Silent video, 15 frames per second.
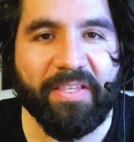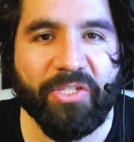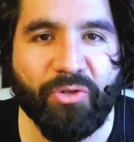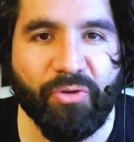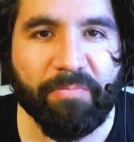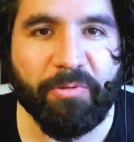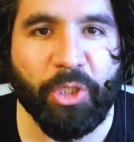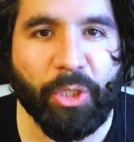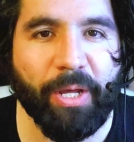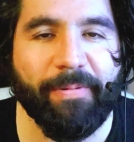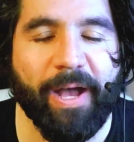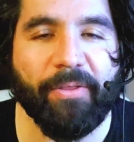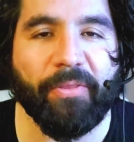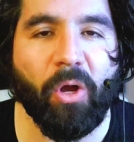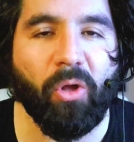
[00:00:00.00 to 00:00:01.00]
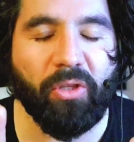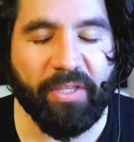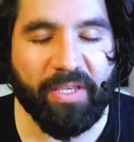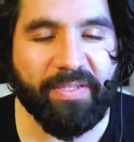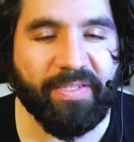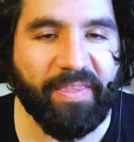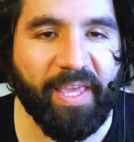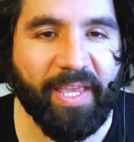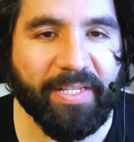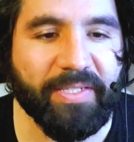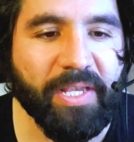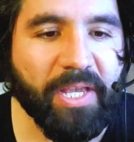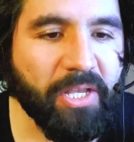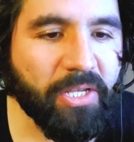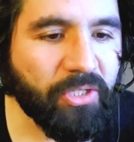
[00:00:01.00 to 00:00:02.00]
description about all these
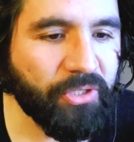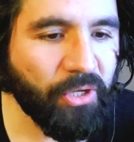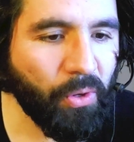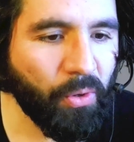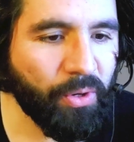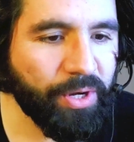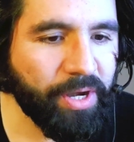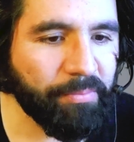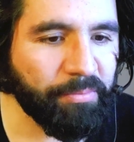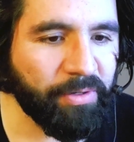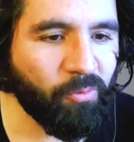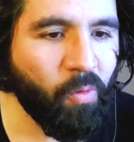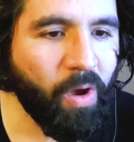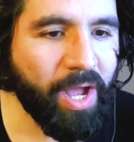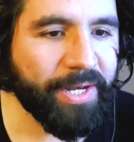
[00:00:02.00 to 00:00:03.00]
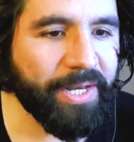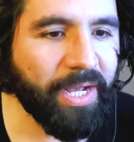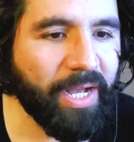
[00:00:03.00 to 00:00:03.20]
things. So number one,